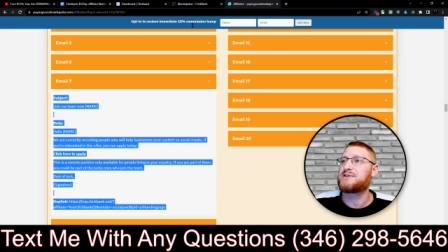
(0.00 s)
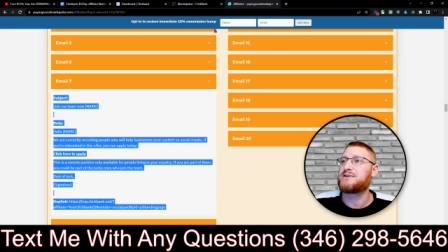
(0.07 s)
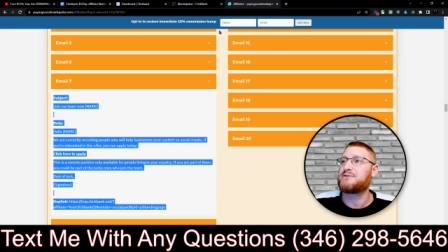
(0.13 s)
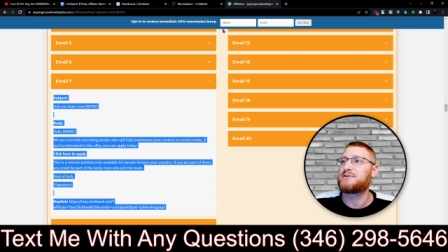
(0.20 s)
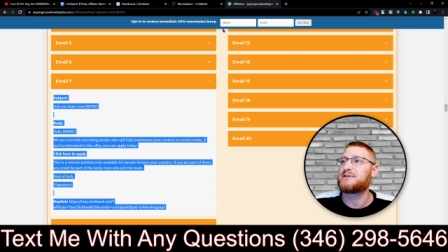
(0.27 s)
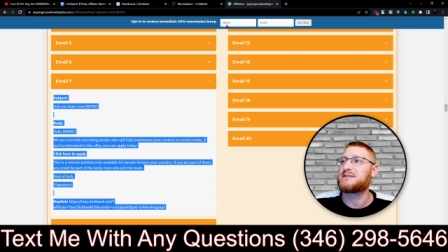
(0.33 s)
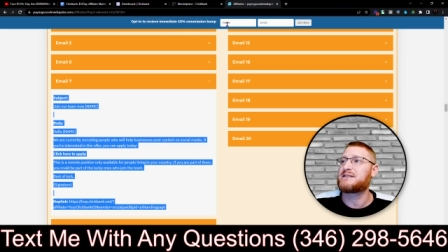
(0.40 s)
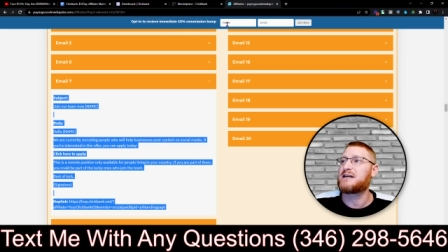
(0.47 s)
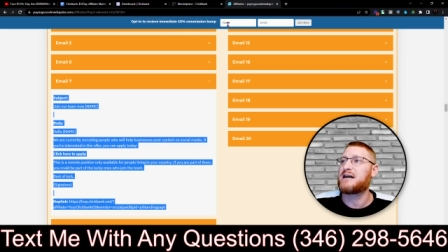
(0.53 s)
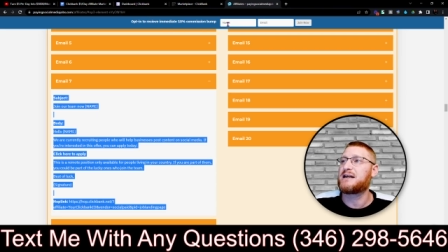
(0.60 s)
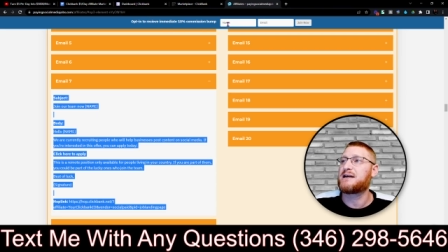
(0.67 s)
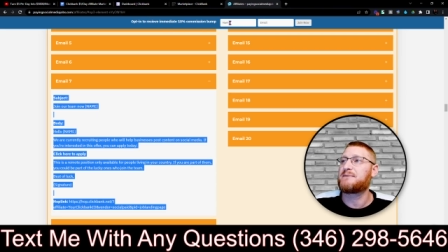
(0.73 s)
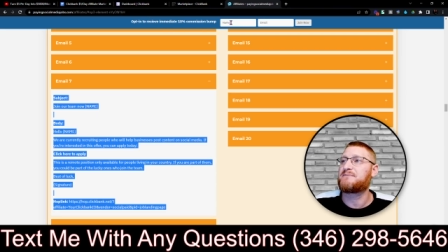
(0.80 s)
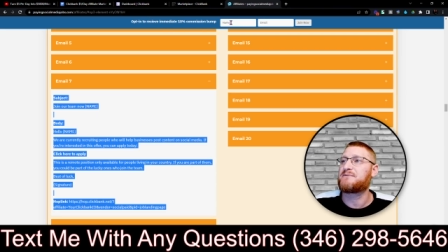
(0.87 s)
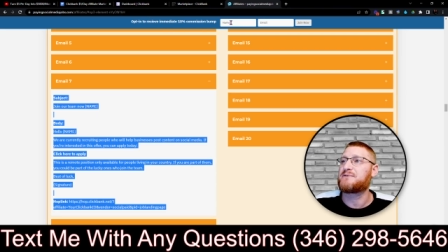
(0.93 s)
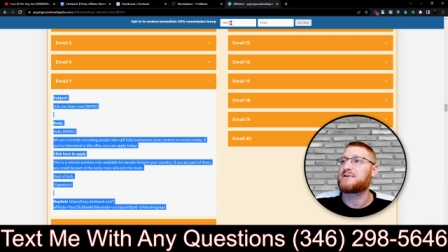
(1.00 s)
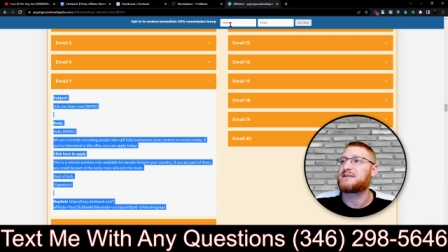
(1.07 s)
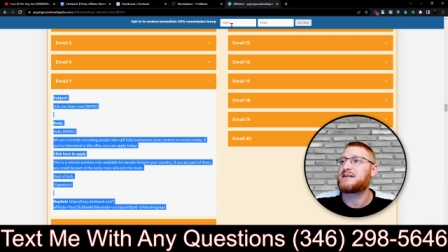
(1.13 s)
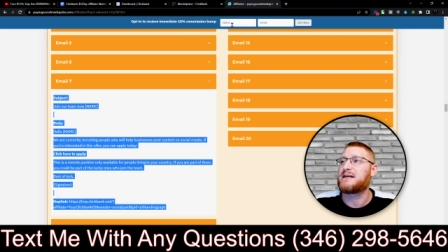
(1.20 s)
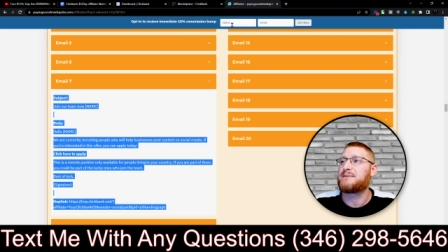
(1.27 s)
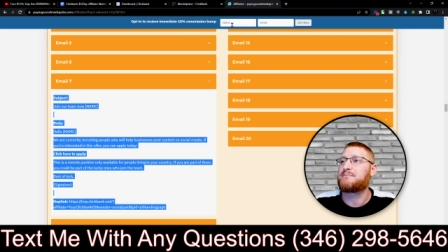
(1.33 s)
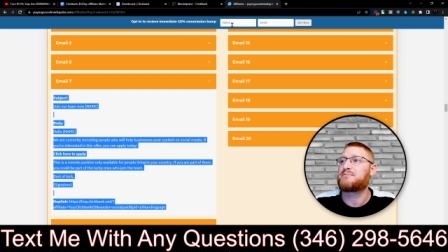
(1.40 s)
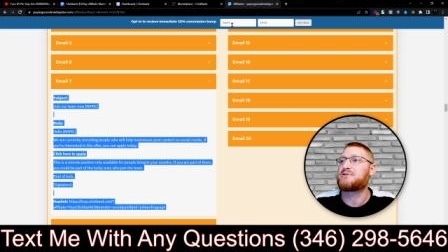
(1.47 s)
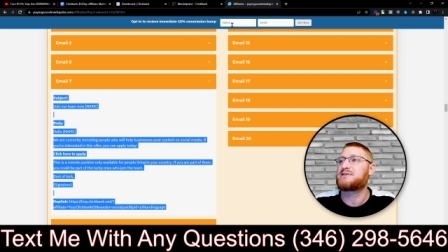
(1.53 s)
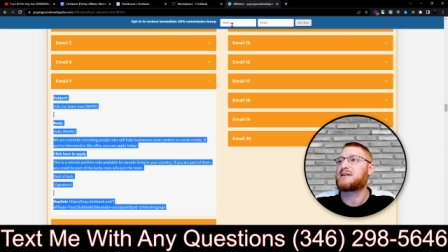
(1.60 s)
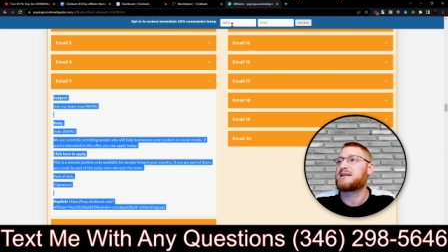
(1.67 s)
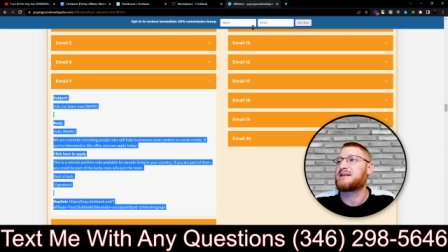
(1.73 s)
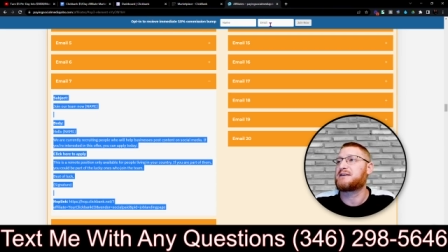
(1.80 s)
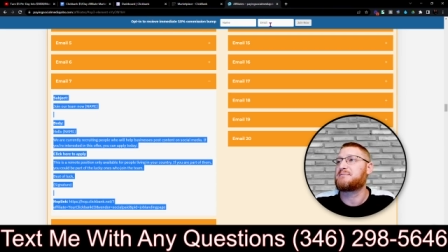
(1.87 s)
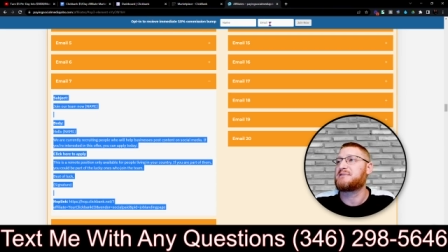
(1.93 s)
You can sign up for the
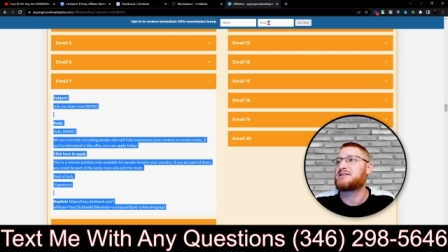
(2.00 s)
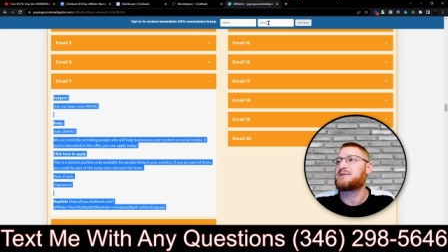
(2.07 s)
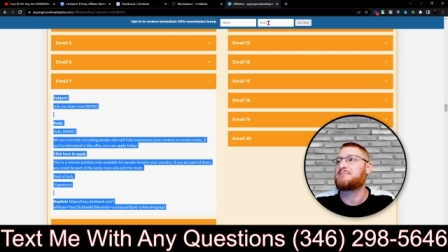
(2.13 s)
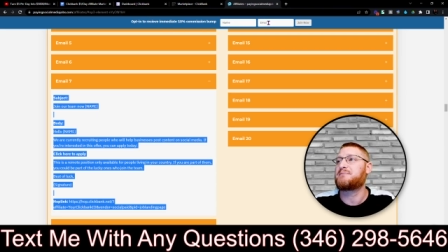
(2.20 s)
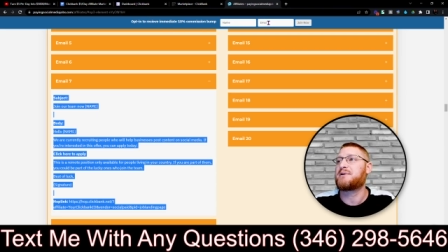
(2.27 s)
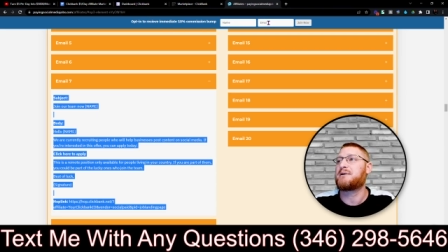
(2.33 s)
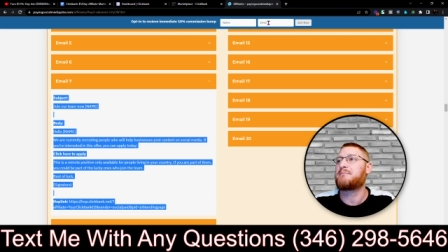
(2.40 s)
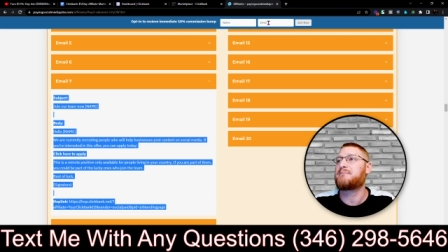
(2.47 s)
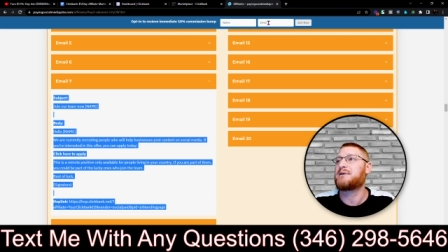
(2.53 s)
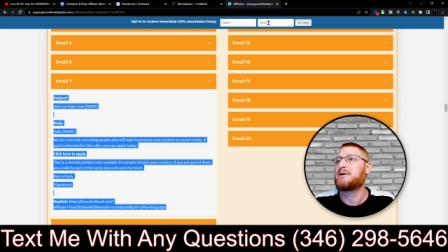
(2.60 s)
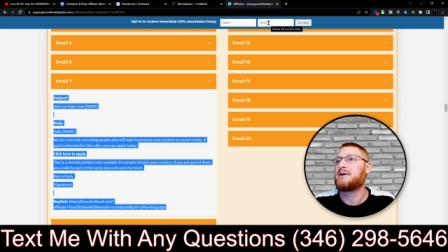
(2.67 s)
10% commission bump.